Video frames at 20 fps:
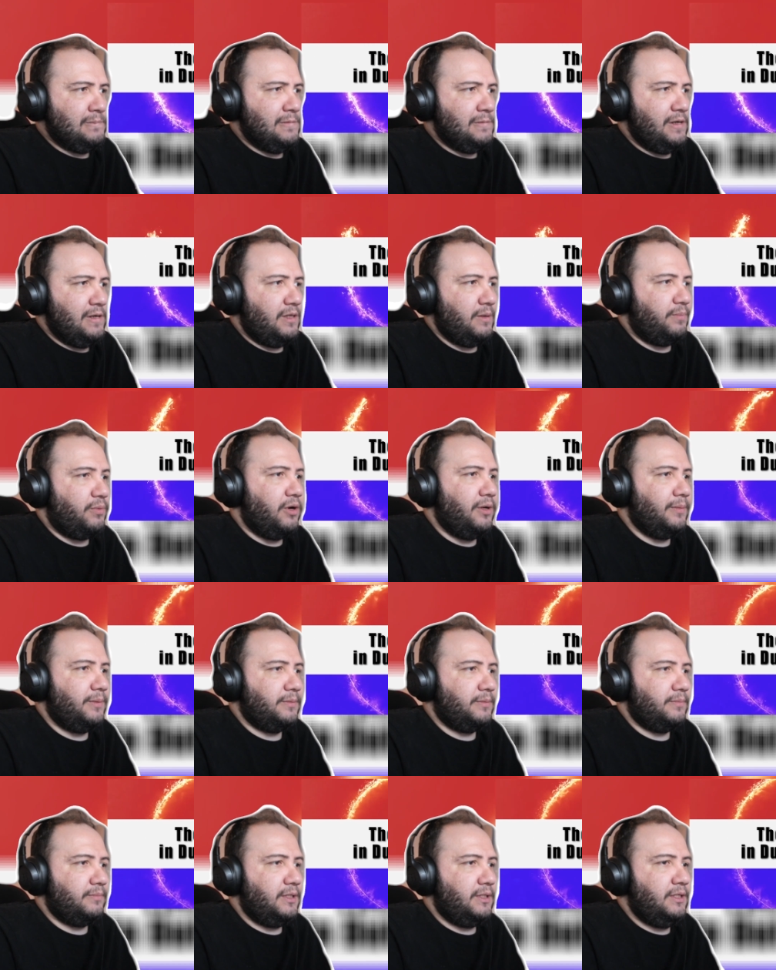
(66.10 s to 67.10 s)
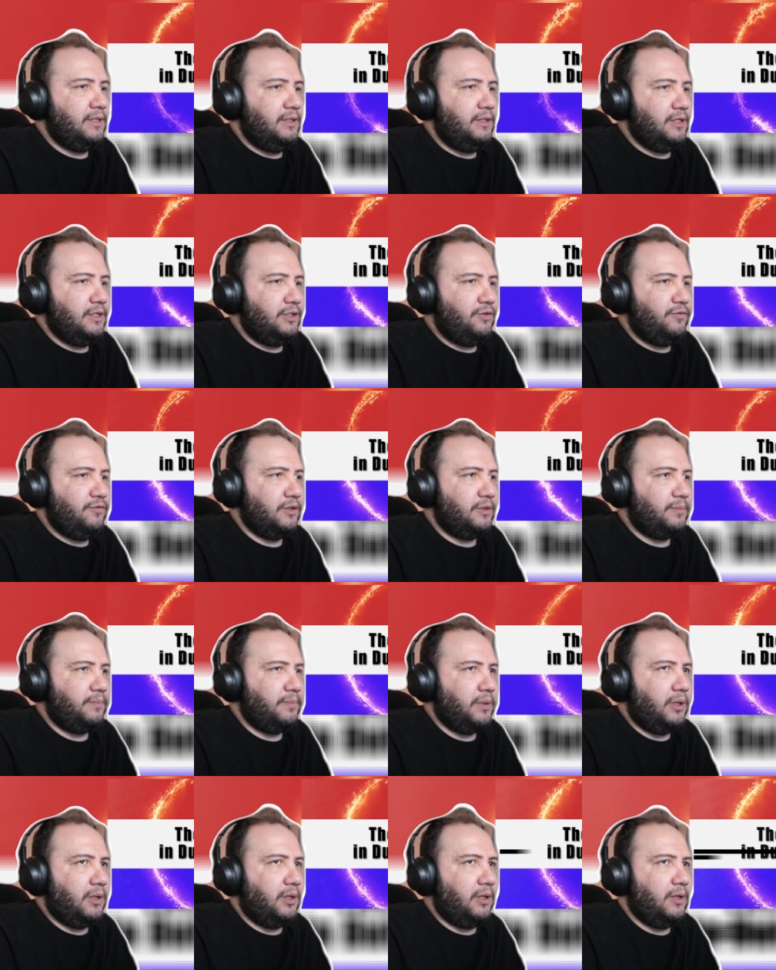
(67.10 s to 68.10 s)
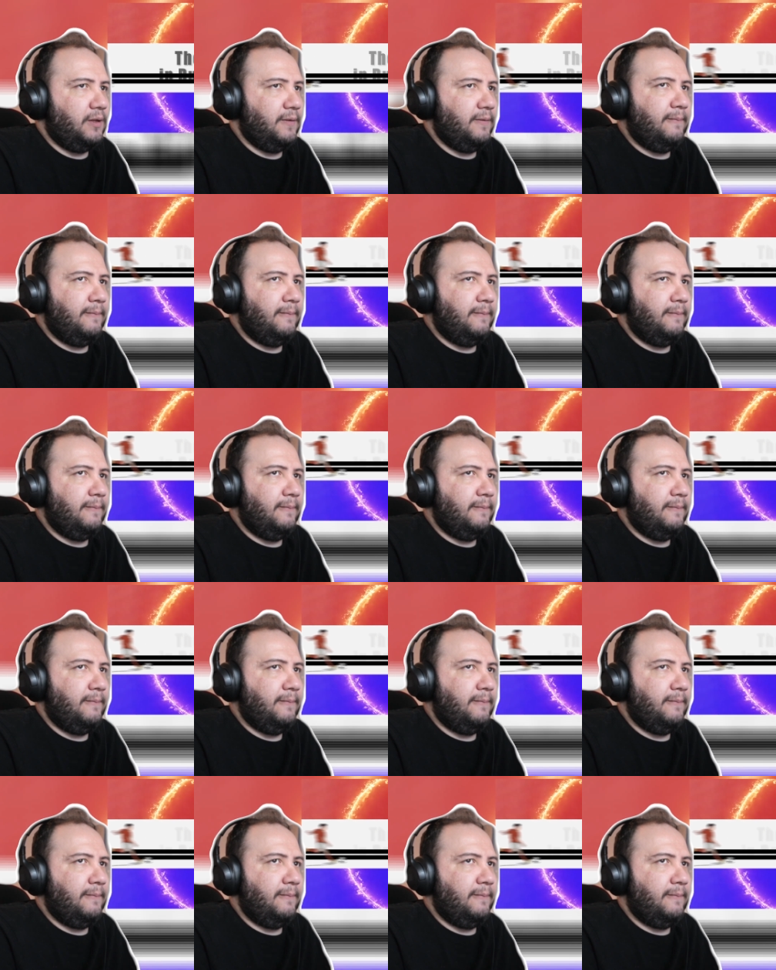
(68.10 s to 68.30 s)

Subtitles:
The problem in Dutch football.